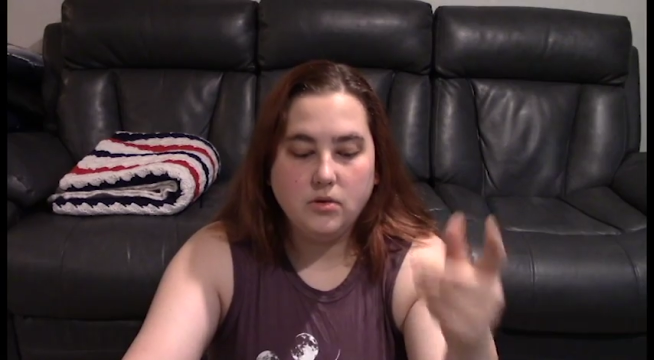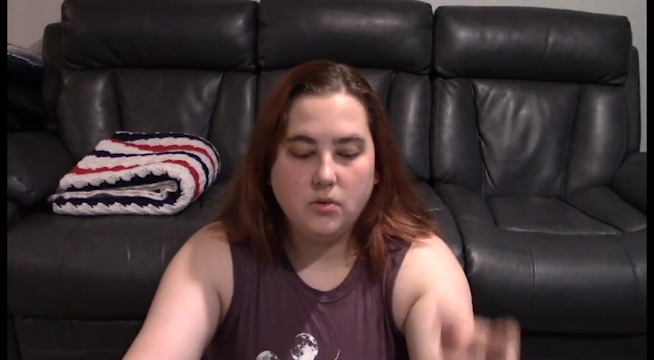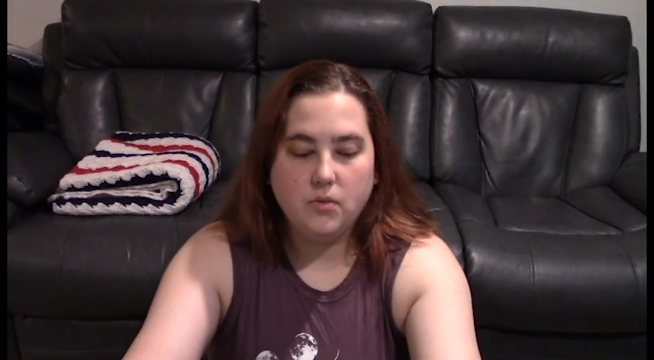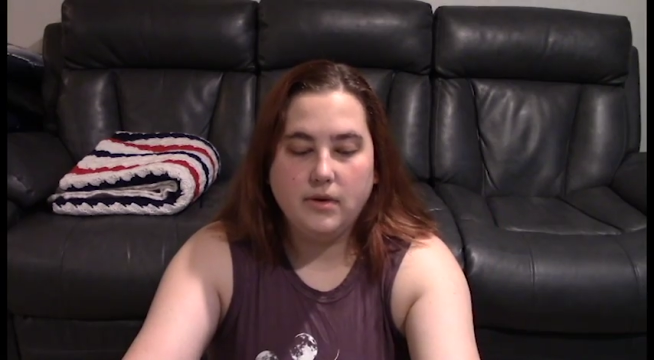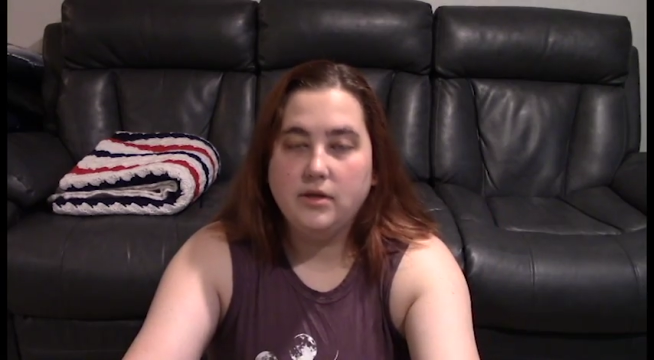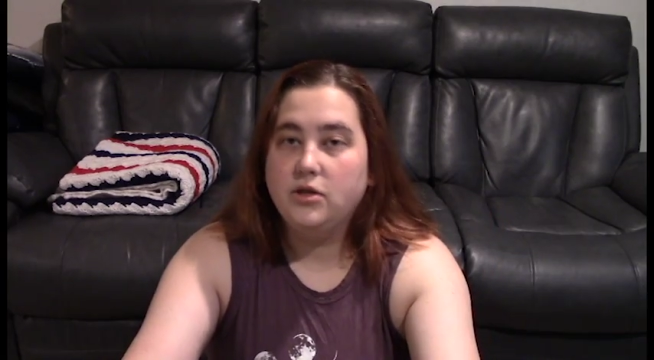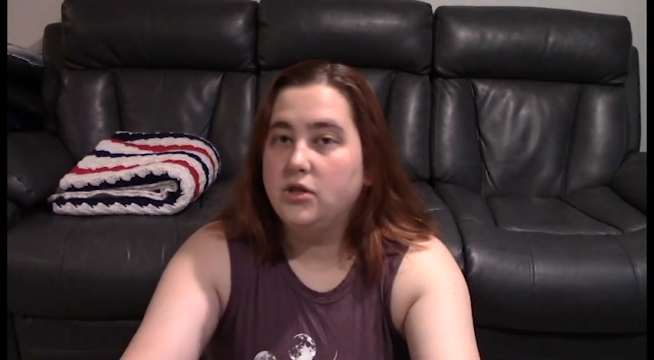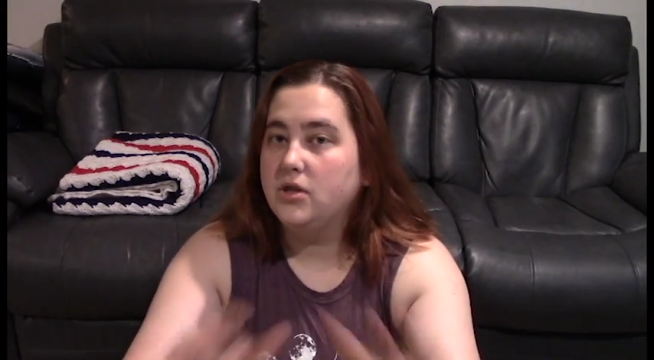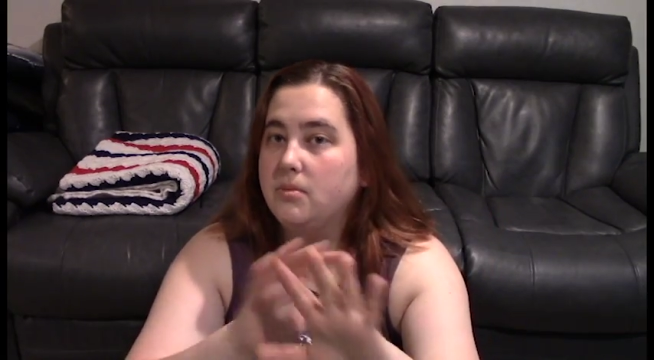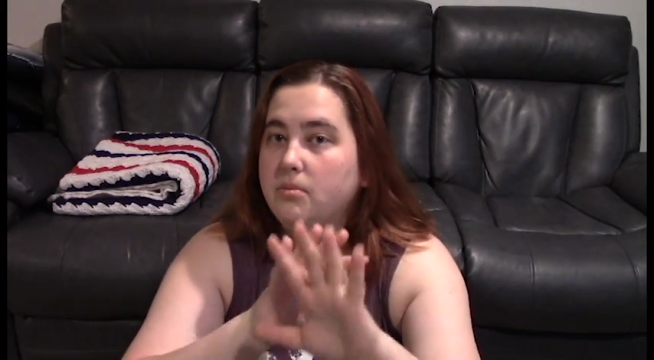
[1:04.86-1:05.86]
going to
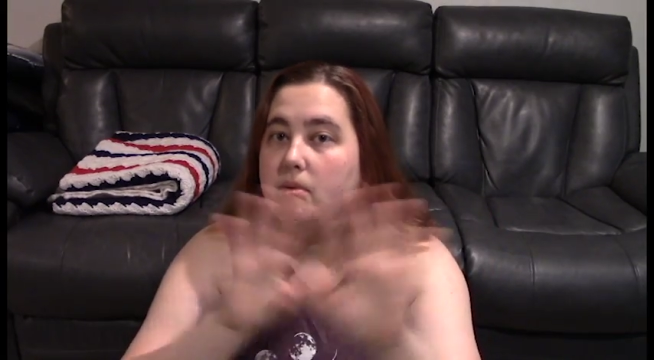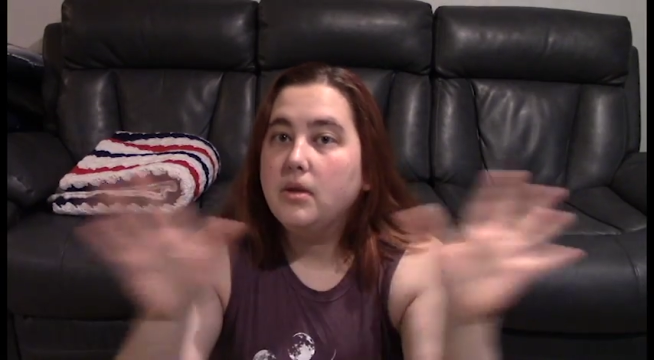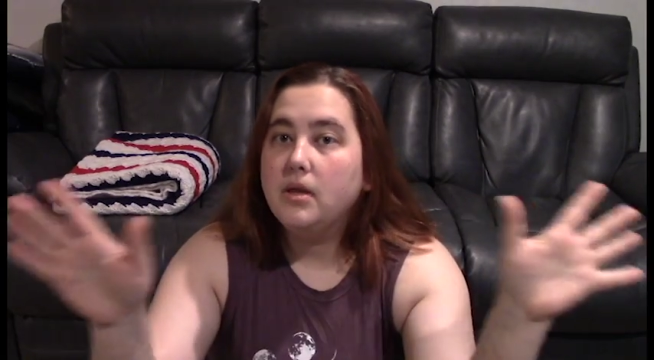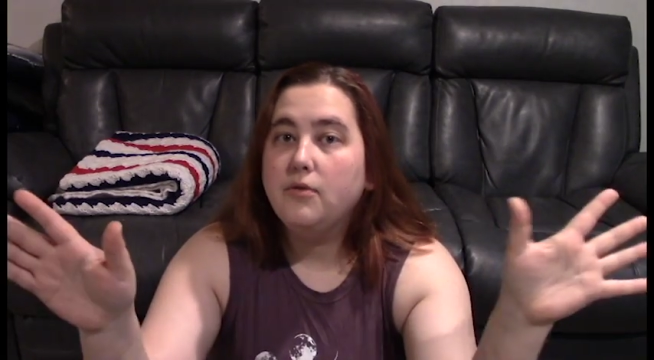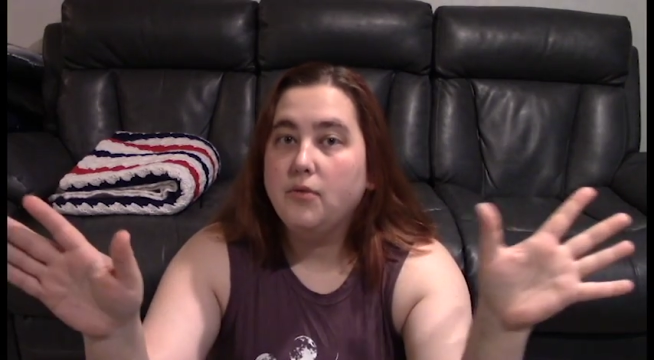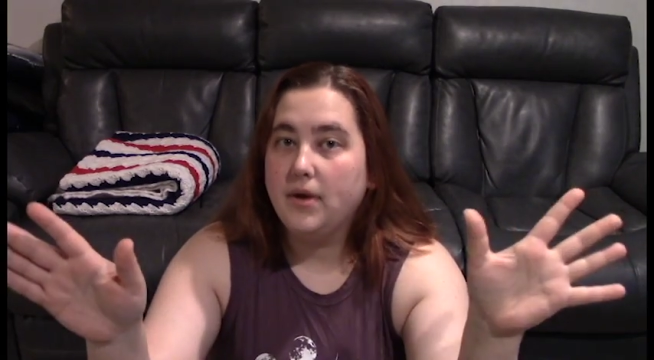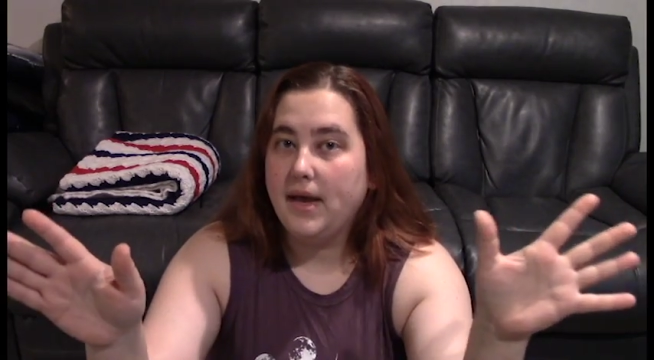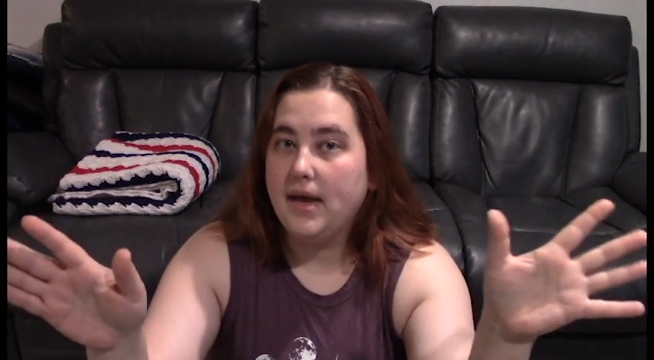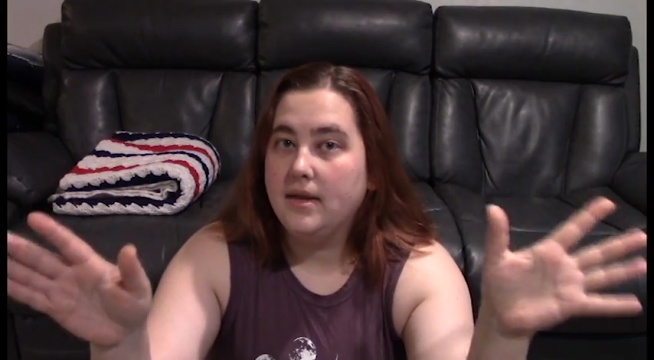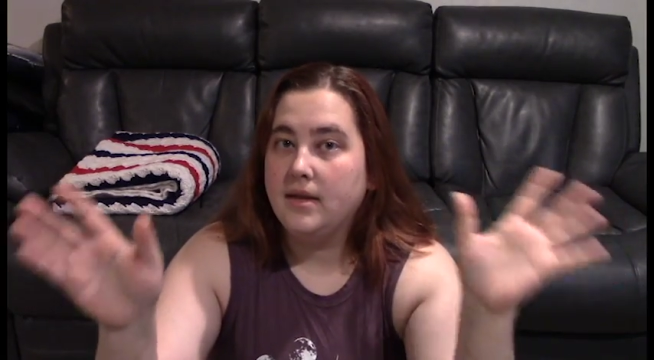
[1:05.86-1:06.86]
just completely
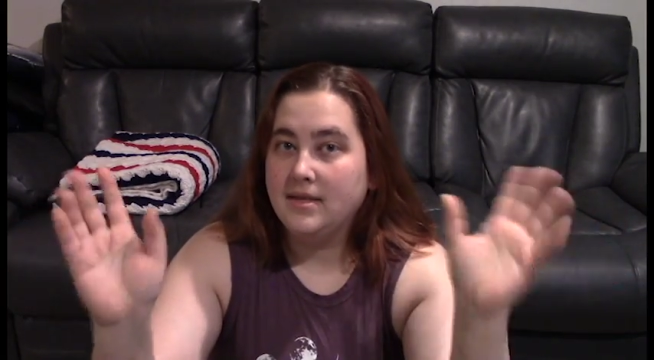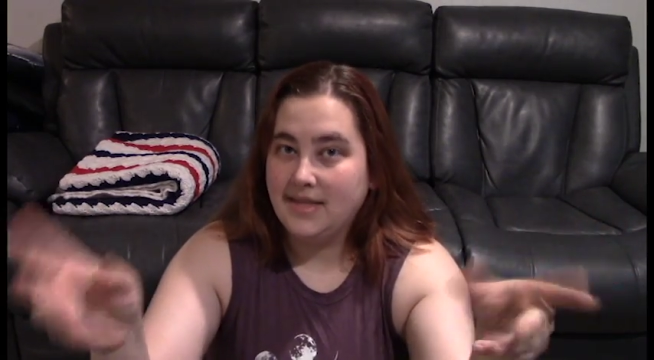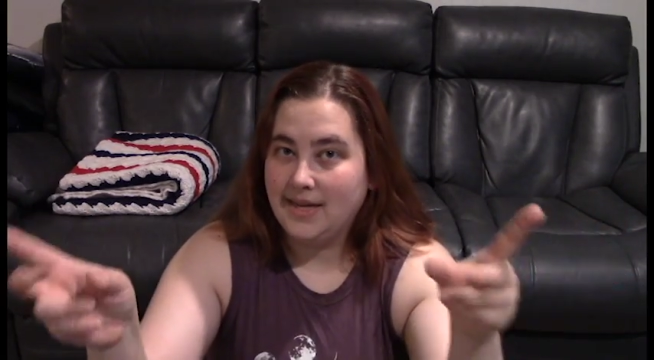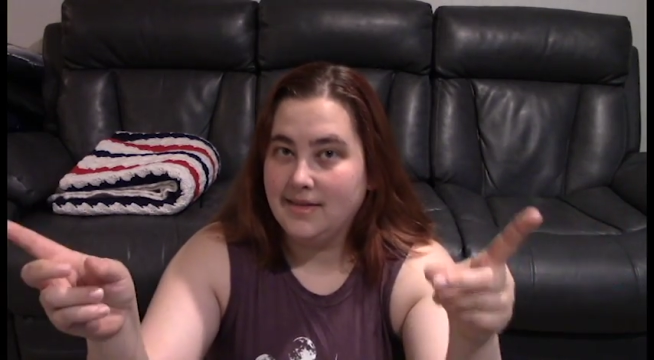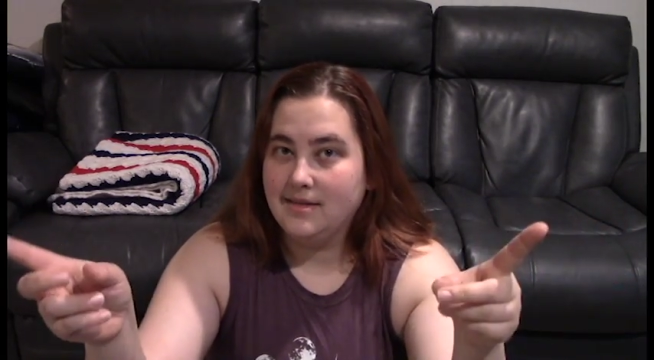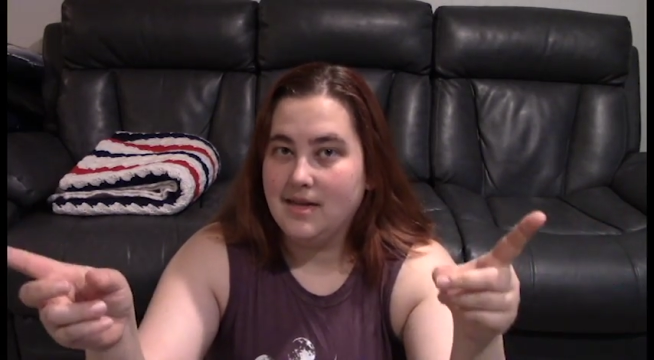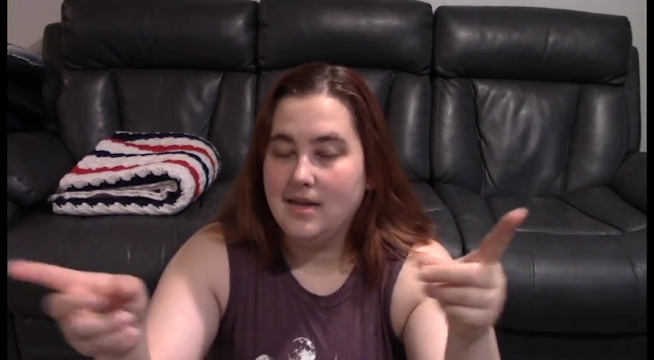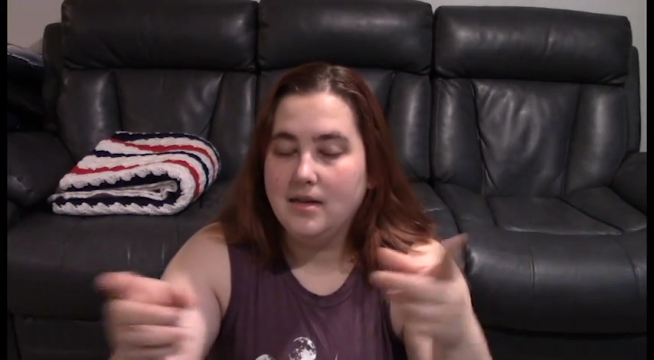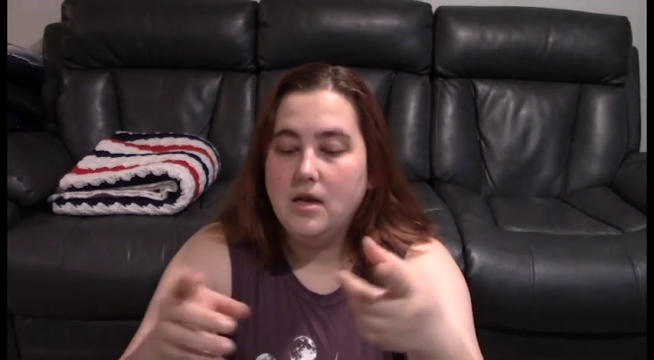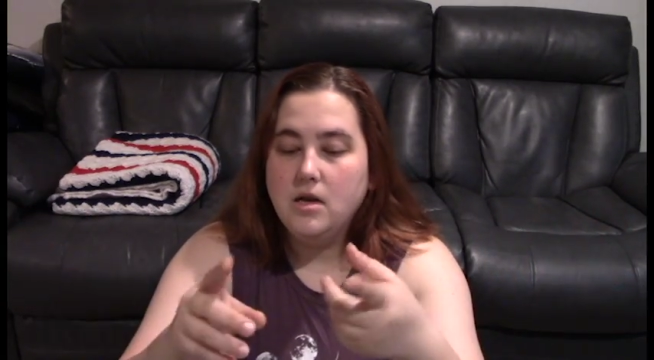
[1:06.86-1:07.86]
freehand a second design.